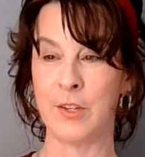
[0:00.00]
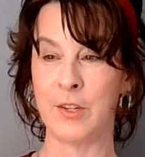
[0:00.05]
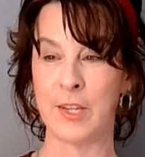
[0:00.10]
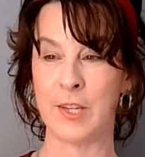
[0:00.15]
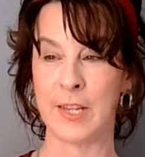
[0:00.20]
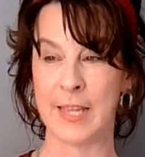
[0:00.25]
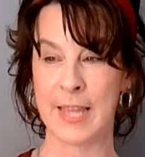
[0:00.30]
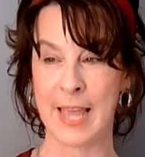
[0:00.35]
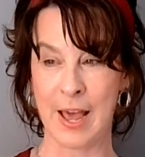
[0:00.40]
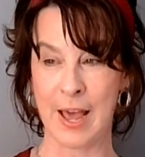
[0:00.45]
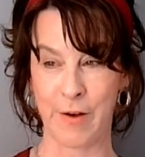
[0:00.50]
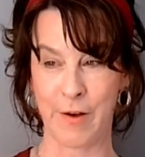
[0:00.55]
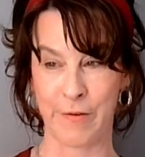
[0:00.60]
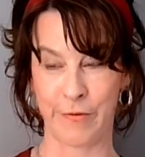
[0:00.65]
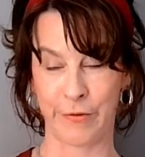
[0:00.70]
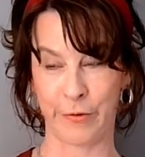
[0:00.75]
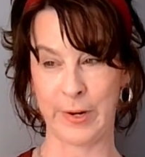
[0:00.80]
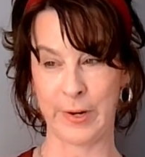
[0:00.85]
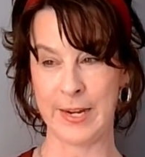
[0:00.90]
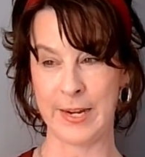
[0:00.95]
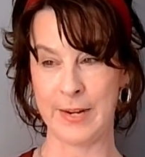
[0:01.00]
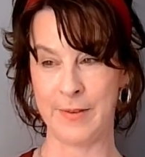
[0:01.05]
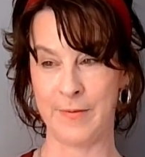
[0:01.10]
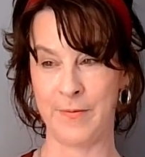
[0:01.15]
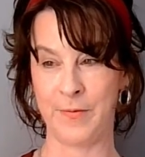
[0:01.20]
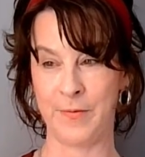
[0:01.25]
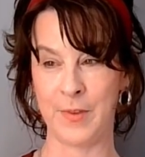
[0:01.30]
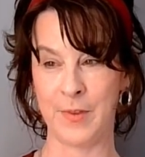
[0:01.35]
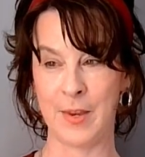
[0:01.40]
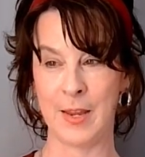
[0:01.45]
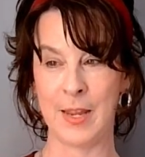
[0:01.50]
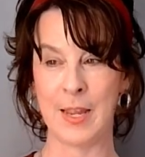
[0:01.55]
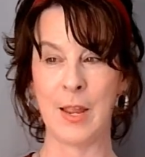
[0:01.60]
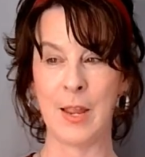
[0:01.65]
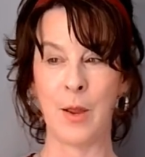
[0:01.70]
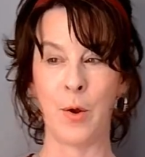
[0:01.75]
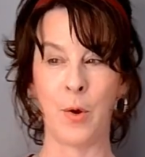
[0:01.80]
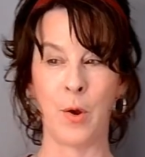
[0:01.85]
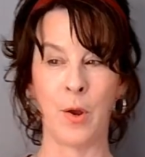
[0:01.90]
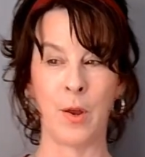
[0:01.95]
to Calvary.
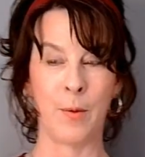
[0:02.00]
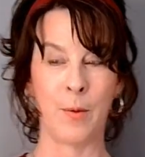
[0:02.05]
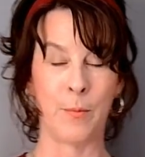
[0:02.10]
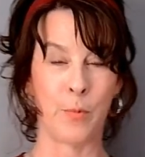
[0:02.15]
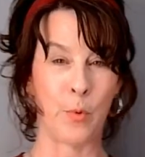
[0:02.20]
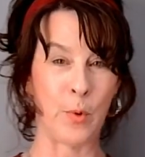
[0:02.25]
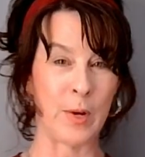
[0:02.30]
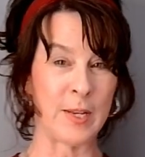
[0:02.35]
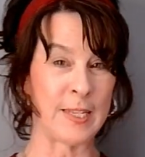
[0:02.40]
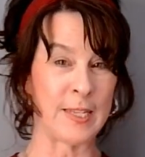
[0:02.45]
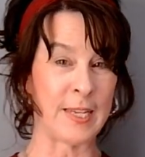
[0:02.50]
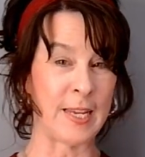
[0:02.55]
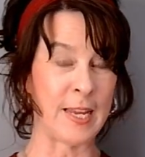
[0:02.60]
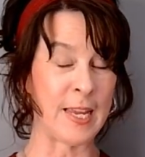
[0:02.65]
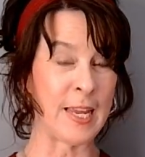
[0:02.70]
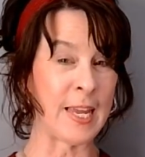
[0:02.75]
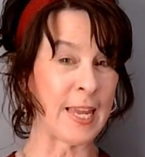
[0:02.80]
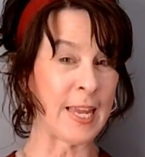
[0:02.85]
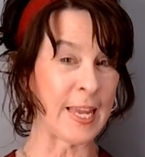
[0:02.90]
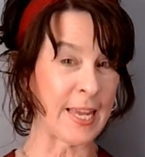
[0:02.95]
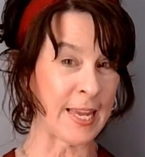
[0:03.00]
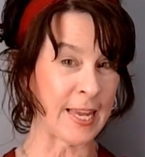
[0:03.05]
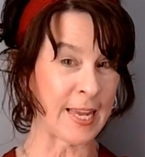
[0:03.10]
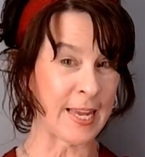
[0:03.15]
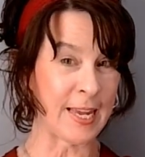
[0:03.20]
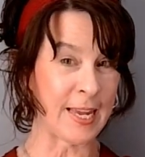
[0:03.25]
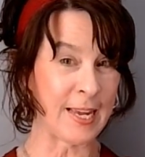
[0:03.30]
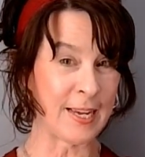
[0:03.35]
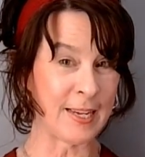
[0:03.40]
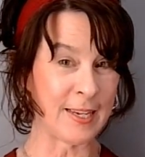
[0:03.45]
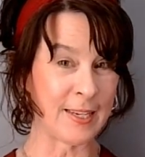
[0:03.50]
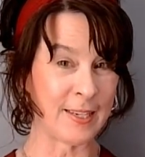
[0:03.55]
Point to he,